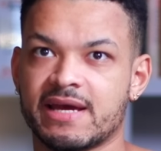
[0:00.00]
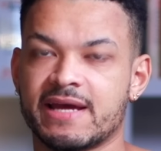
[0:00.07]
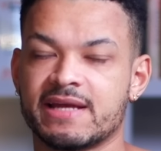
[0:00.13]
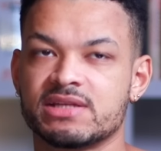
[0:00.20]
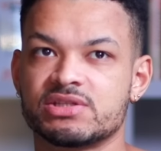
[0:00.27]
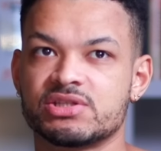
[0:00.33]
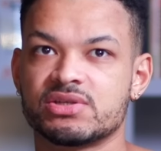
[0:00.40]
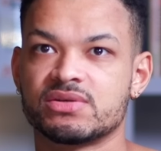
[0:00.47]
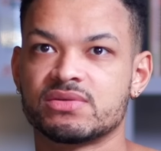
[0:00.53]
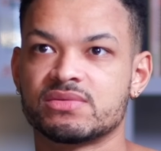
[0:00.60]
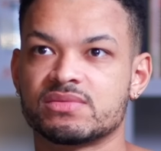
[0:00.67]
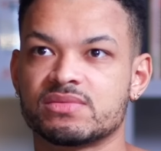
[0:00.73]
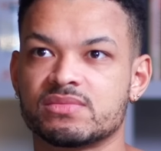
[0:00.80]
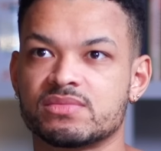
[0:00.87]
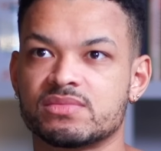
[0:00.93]
and you
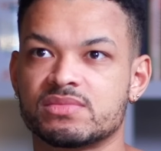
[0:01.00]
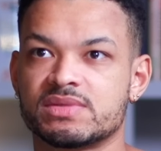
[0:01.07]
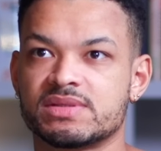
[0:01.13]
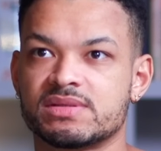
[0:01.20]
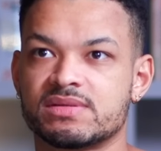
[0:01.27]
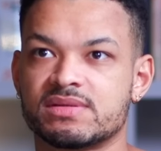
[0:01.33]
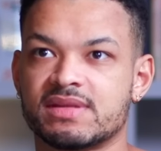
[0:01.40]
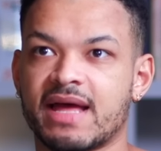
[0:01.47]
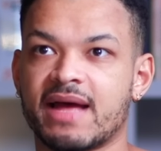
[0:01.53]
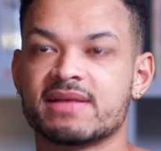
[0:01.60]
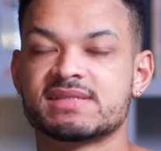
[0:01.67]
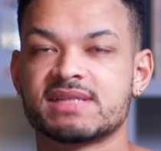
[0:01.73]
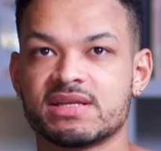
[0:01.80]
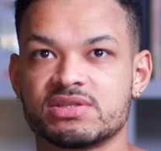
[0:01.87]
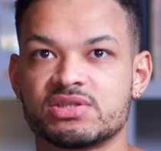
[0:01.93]
that
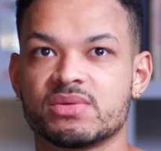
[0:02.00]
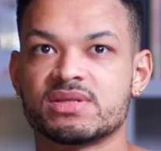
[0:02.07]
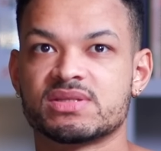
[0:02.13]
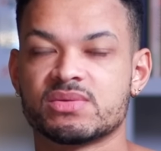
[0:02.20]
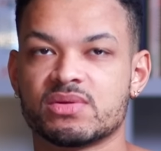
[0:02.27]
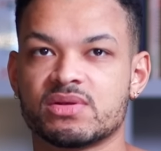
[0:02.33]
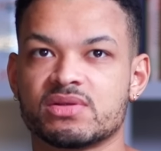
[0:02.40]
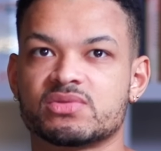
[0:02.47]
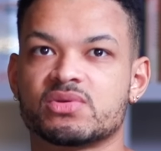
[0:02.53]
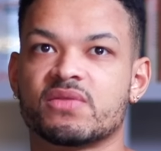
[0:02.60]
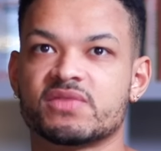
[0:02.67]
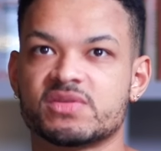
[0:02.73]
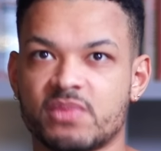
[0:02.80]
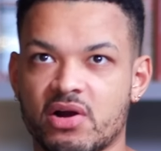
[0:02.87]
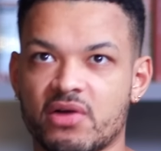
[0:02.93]
sends you into sort of
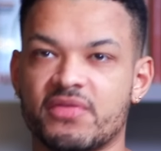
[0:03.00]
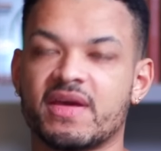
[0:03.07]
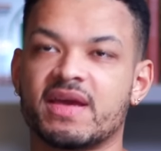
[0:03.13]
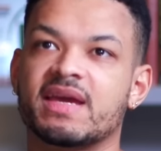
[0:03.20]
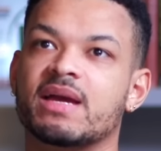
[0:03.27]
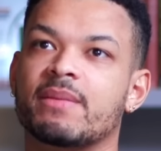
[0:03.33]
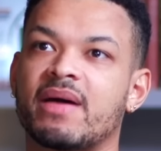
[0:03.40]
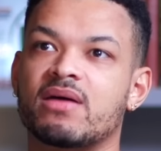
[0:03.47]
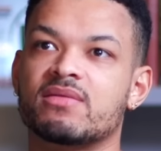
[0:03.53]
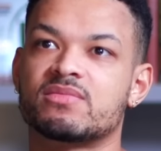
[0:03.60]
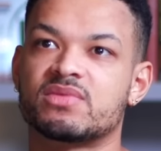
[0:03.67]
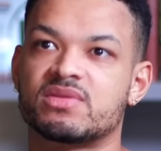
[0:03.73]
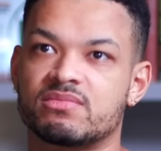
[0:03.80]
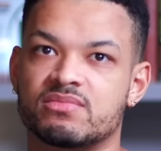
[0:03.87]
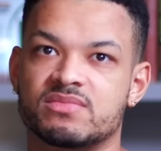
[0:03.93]
a spiral thinking about
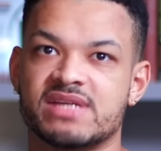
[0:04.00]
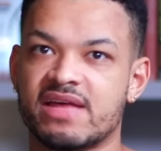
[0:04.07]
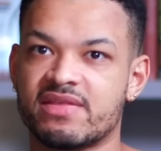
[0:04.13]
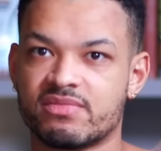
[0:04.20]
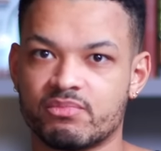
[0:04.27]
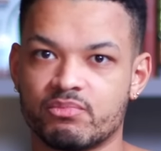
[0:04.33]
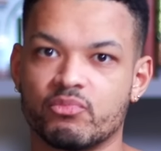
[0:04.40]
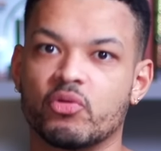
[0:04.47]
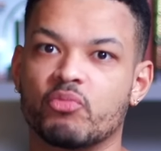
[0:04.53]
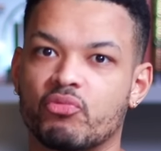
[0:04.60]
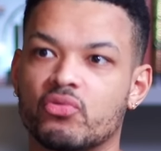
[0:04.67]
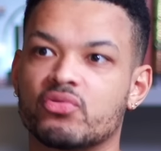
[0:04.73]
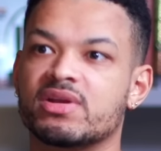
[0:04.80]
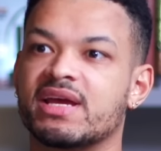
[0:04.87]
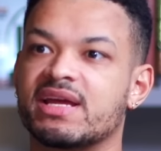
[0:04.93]
death more
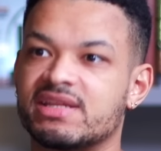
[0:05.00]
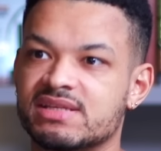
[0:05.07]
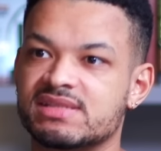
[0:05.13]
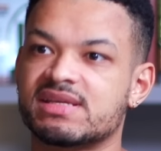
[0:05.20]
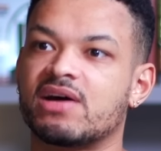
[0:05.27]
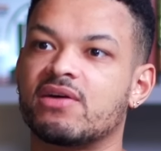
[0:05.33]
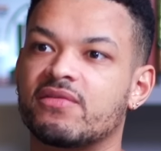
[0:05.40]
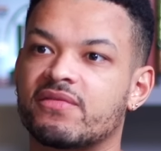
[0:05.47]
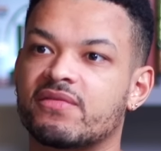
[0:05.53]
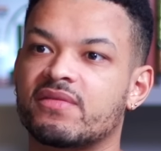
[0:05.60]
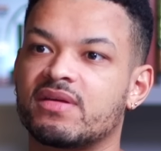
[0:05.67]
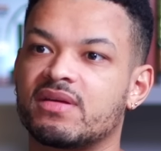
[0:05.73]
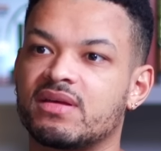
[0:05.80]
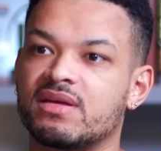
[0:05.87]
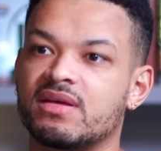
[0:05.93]
broadly and yourself,
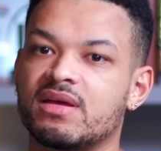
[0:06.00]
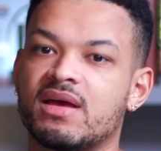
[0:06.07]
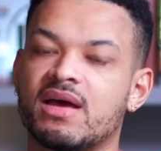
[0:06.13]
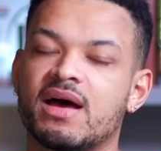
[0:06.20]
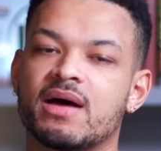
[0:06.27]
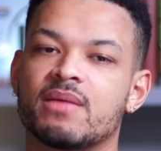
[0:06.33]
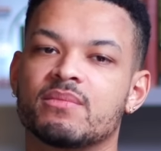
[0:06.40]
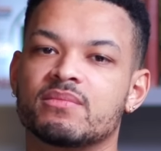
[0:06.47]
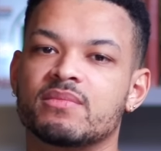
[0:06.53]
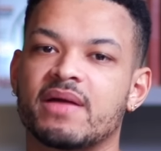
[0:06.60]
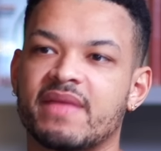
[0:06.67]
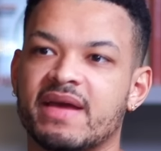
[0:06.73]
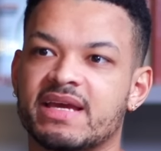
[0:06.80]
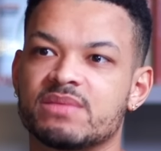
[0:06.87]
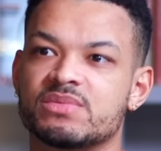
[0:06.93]
mm-hmm. um, and
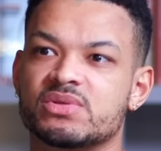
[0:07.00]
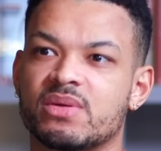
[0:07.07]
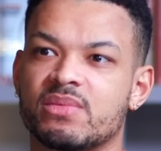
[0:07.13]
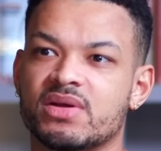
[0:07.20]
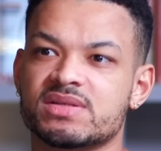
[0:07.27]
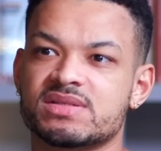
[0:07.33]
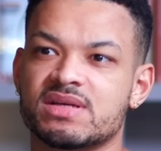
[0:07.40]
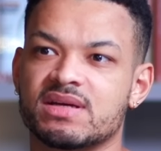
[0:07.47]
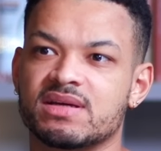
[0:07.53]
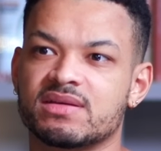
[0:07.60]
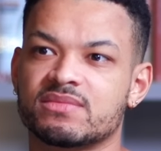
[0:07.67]
that keeps you up last night.